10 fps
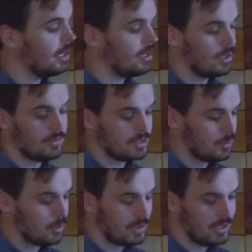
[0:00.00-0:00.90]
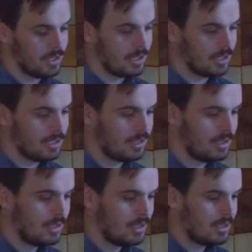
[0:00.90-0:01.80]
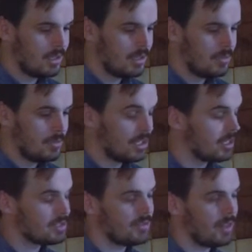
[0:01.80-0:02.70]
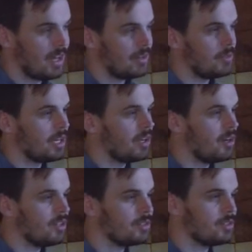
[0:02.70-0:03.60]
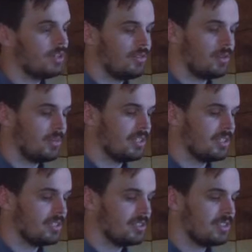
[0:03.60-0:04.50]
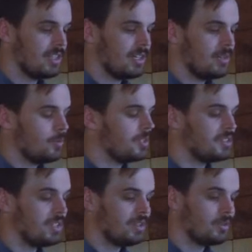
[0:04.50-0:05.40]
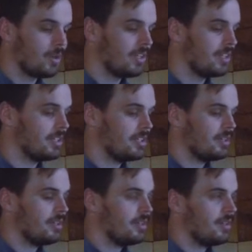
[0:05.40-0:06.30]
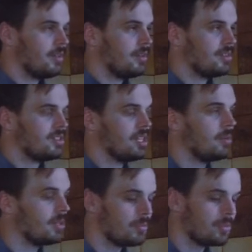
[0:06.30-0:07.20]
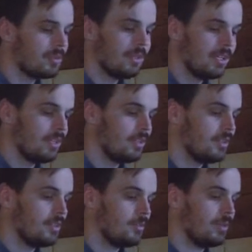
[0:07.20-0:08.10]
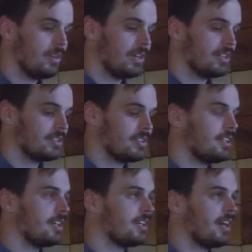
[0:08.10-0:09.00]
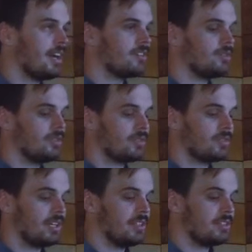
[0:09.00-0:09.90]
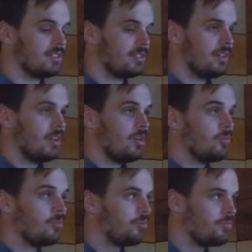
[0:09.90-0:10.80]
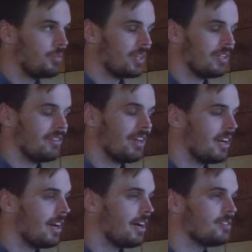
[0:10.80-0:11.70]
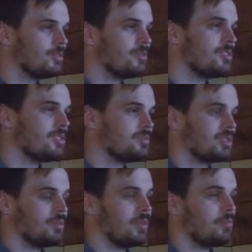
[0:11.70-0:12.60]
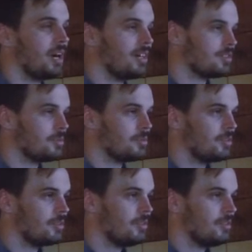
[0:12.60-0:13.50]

I love this moment uh, because of that, but I also love it because we see the writer seemingly pleading with us to take an attitude of Christ, but that attitude seems to be impossible.